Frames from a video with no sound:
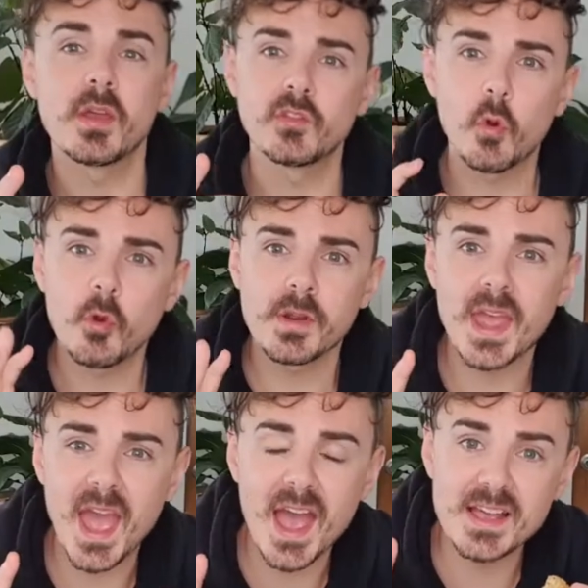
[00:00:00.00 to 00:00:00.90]
already
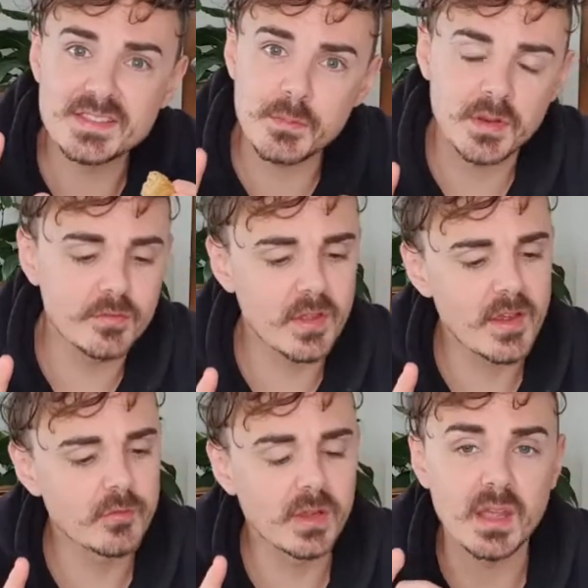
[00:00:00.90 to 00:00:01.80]
has a bit of
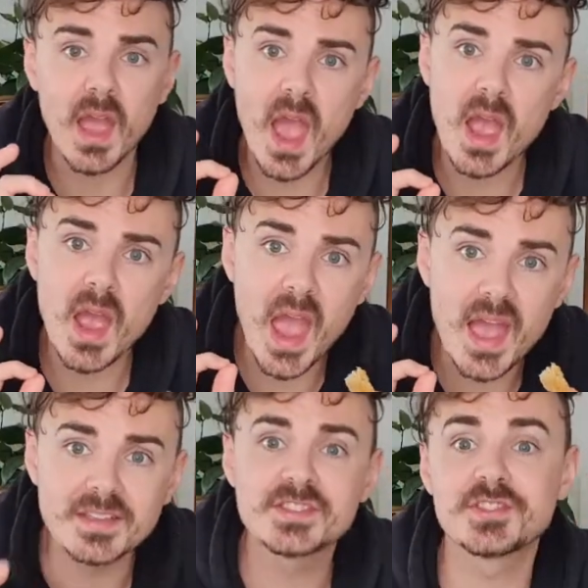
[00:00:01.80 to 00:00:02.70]
flavoring
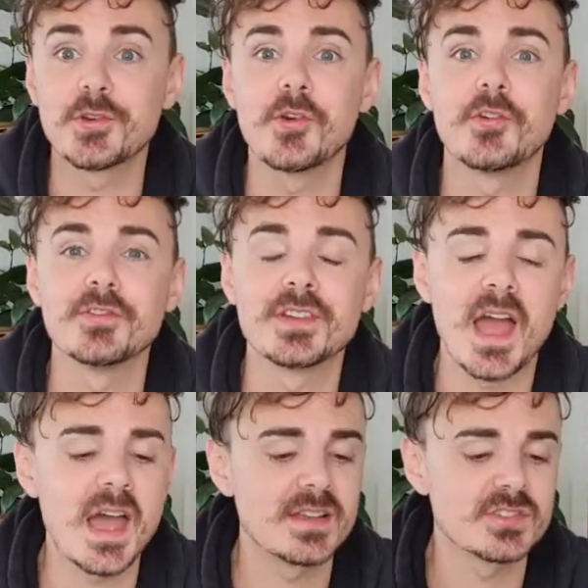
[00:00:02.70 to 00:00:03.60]
as soon
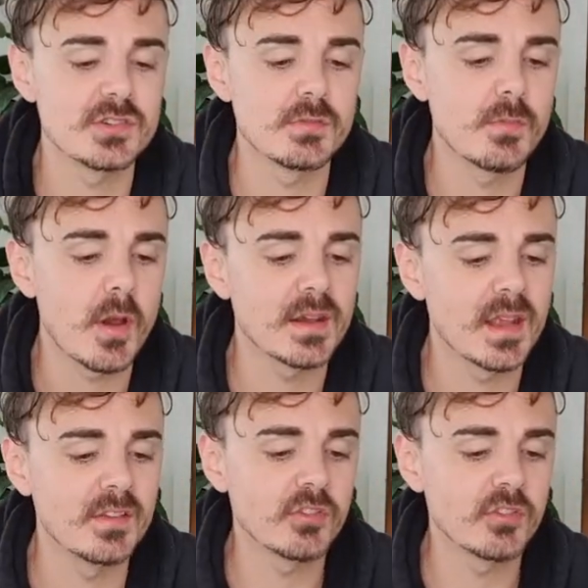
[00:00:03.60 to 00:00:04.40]
as you bite into